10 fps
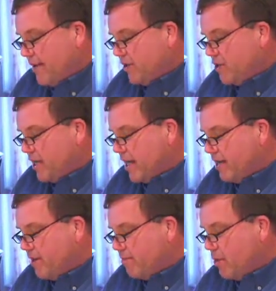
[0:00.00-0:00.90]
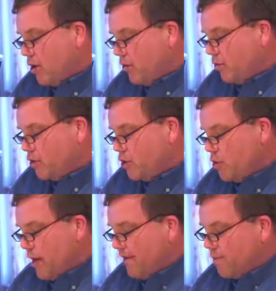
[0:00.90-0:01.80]
David said, The
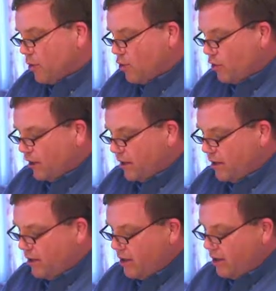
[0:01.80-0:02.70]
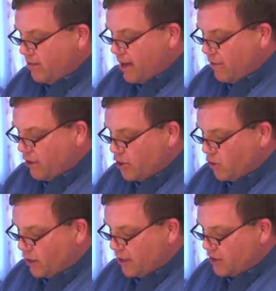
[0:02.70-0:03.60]
bones you have broken may
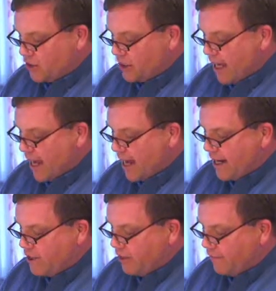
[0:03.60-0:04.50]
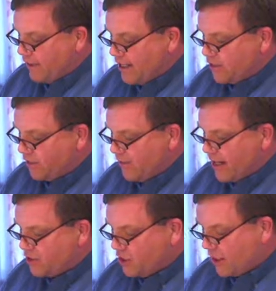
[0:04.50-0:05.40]
rejoice. Hide your face from
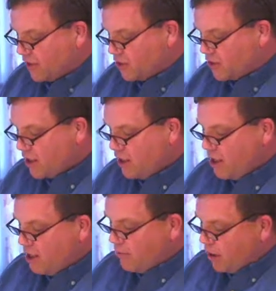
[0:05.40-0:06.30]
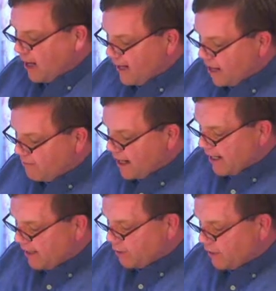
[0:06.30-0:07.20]
my sins. Blot out
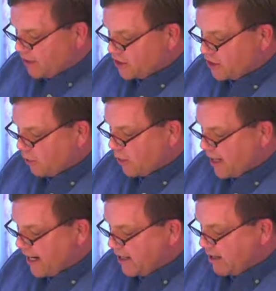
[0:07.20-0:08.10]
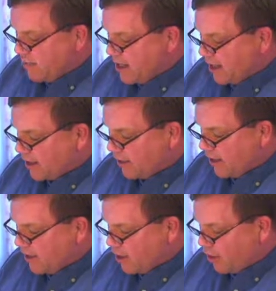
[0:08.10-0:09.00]
my iniquities. Create in me a
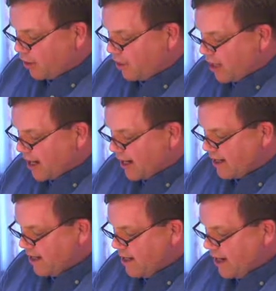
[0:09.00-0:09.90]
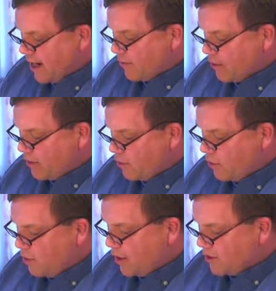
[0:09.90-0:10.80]
clean heart, O God, and
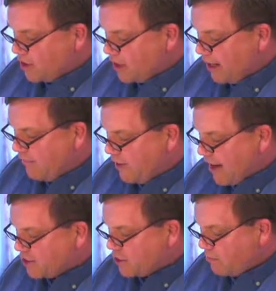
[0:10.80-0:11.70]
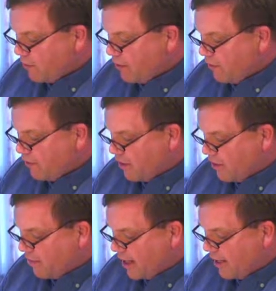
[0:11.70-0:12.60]
renew a steadfast spirit
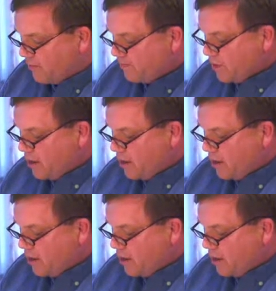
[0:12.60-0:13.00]
within me.